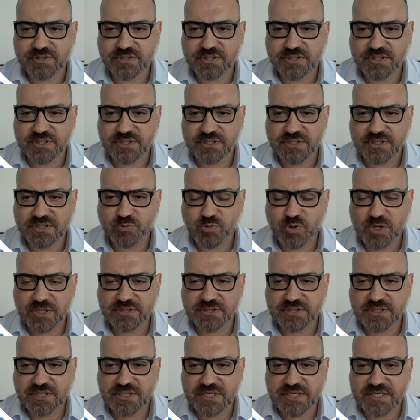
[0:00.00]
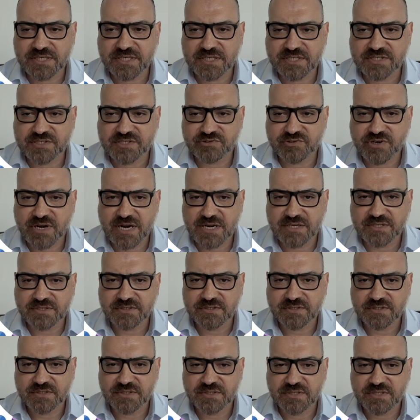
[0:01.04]
the one-click
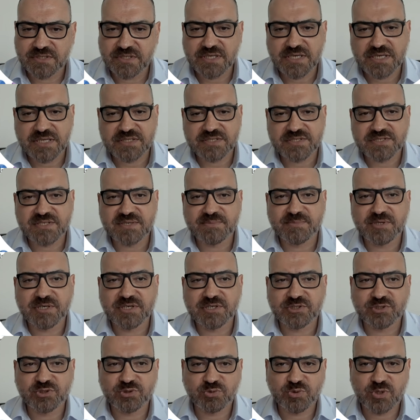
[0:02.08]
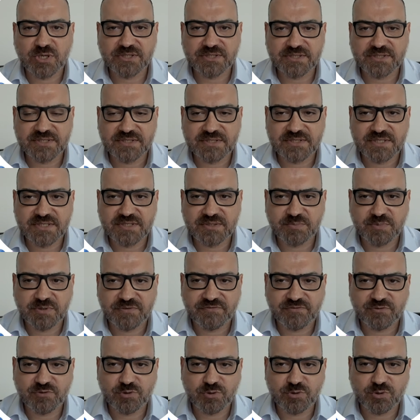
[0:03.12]
extract, and similar to what it did
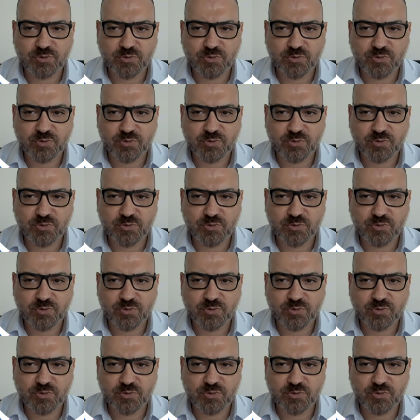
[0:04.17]
before